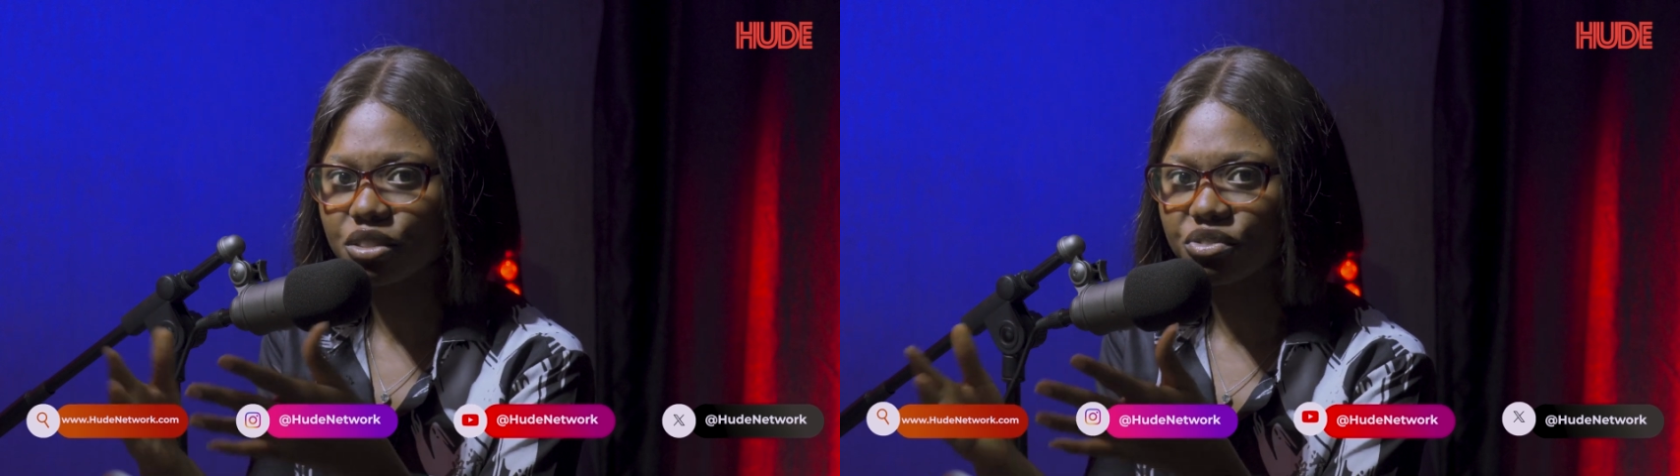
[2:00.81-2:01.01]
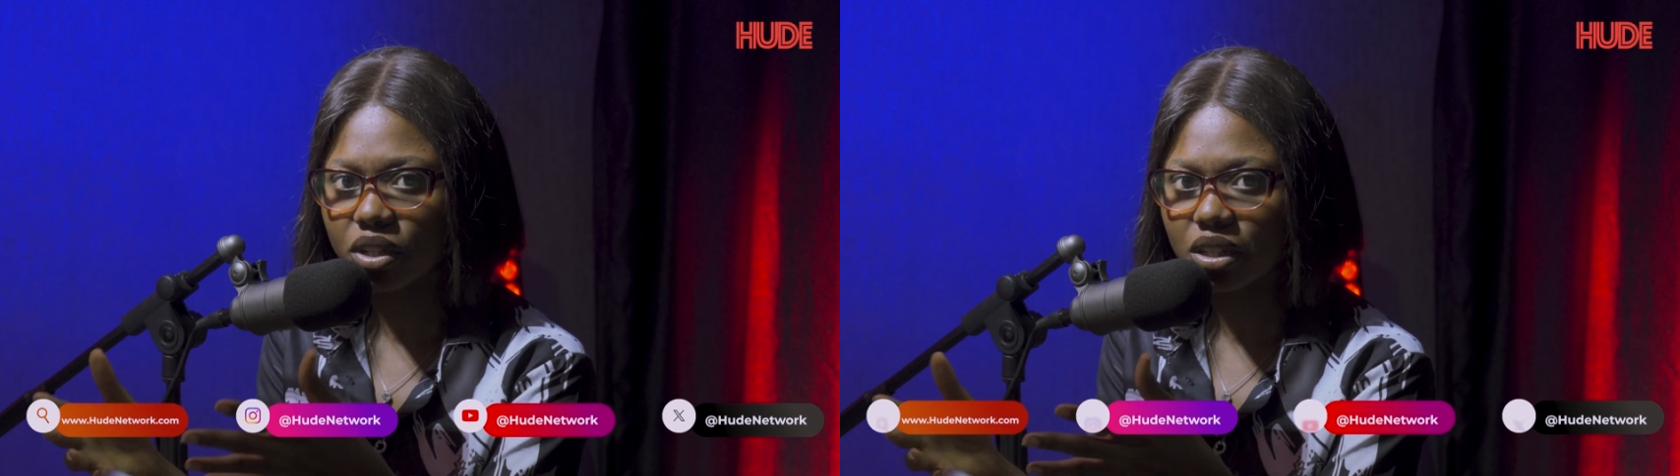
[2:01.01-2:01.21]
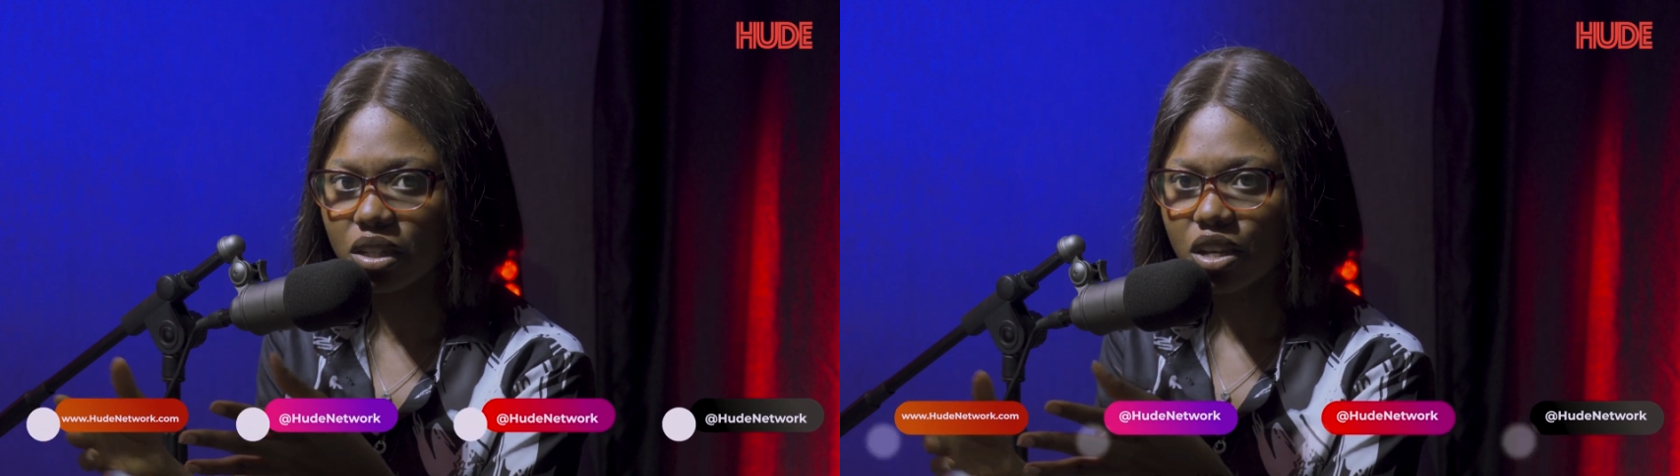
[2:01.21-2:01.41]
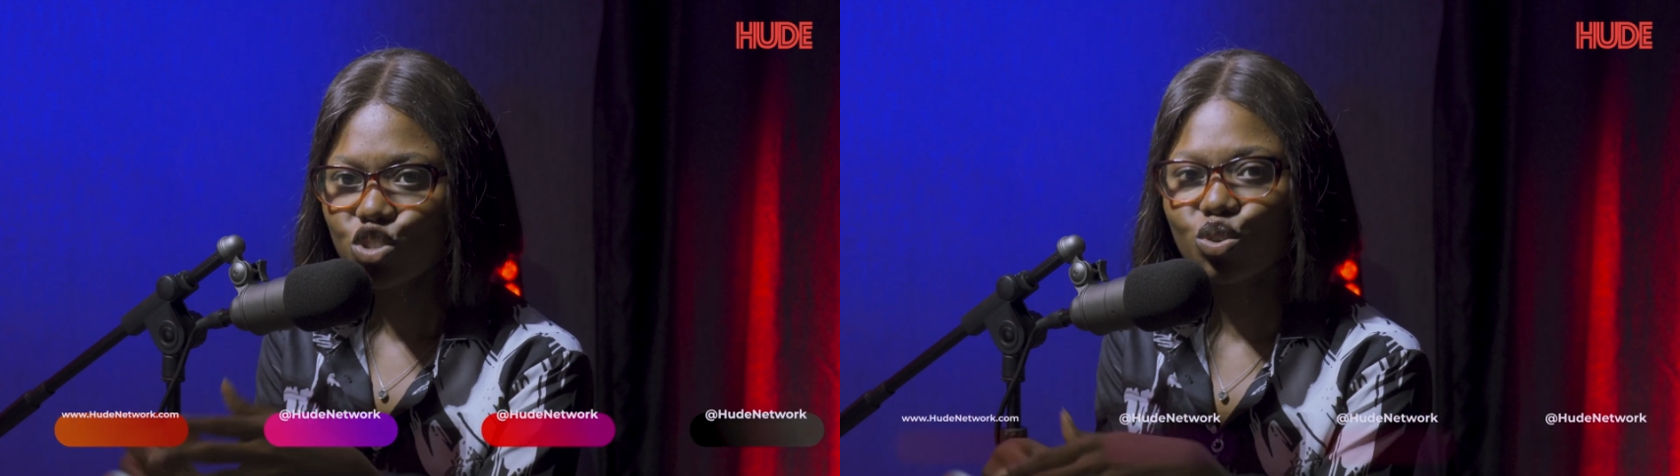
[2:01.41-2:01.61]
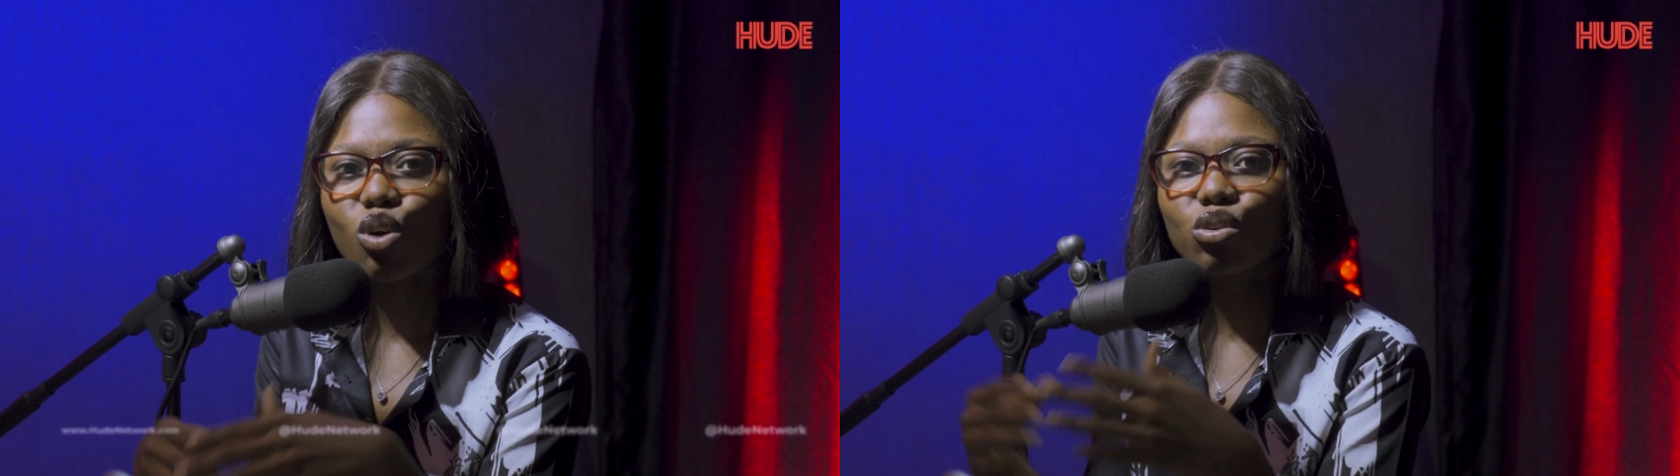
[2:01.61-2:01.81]
differently.
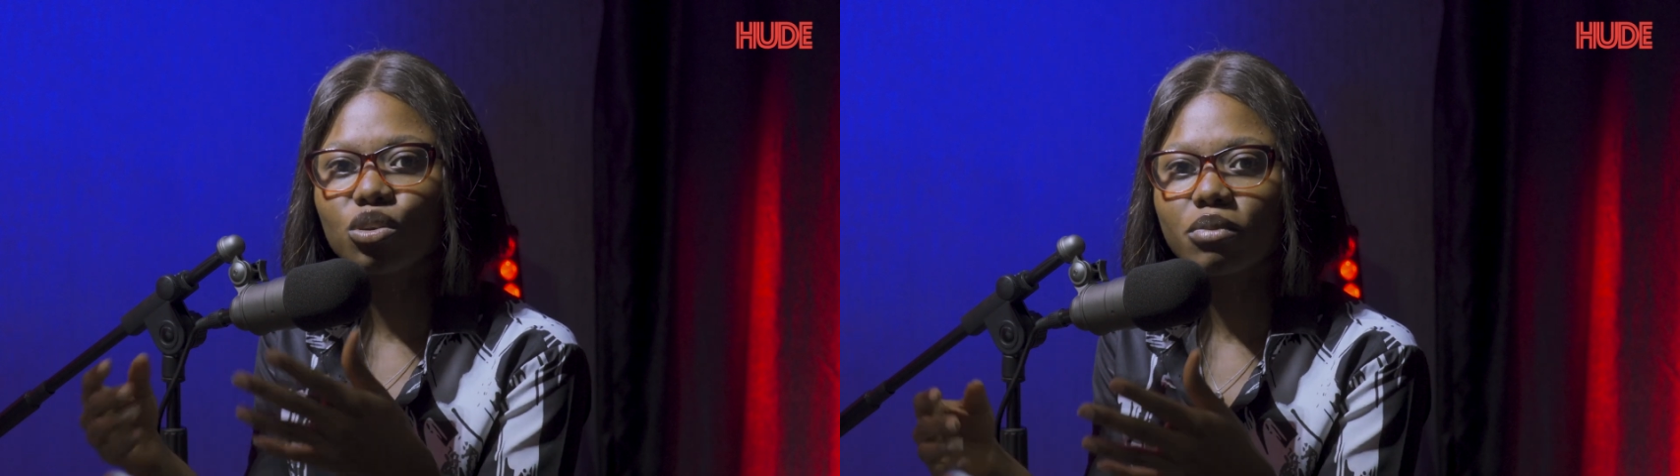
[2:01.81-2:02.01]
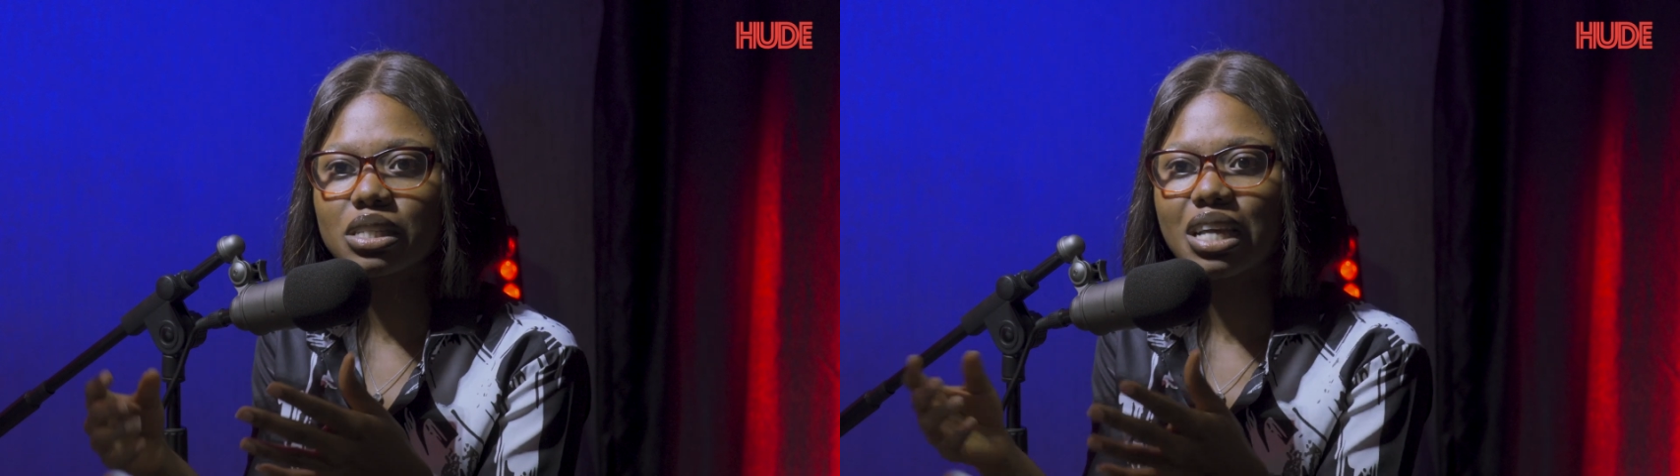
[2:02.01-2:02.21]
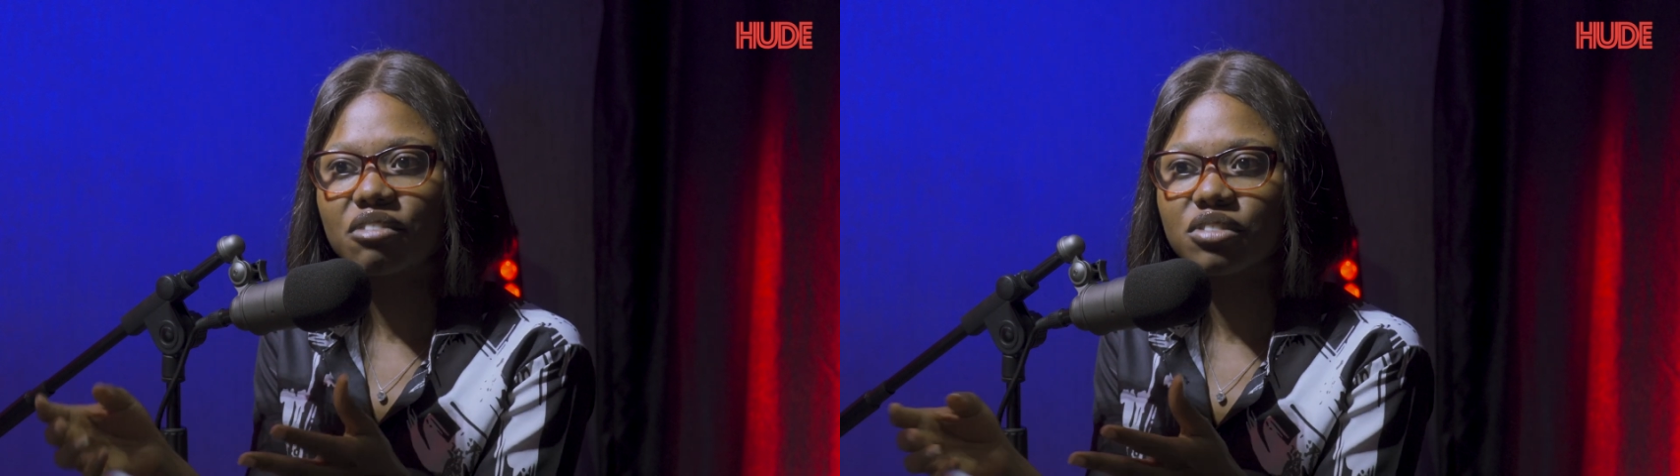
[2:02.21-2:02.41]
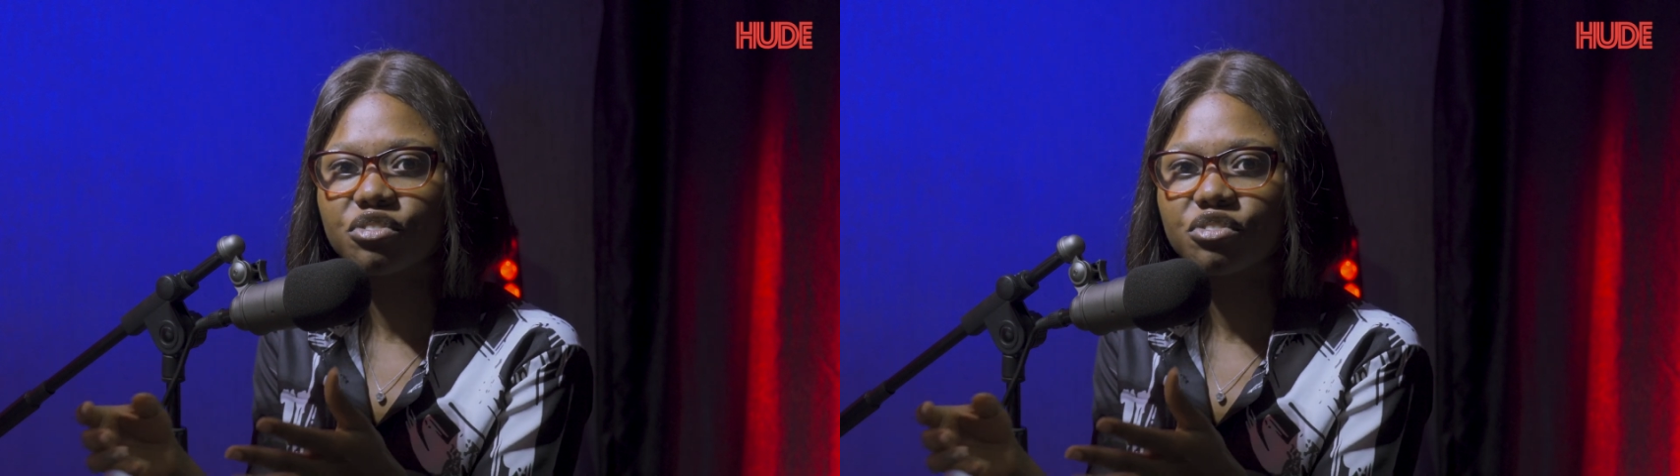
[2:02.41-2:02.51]
So all humans have